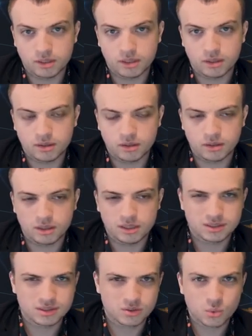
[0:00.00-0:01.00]
And
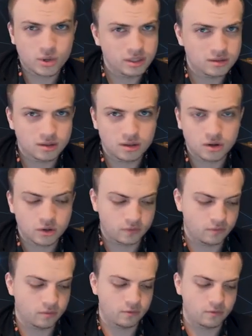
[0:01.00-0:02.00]
it's quite hard
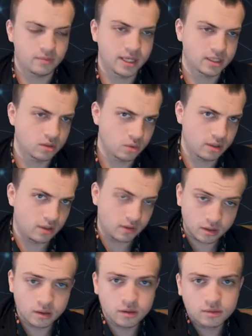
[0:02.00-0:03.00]
for black to do
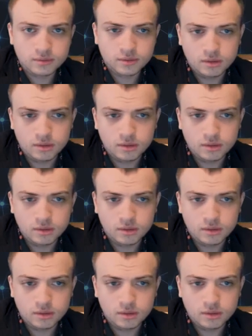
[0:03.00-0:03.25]
anything here.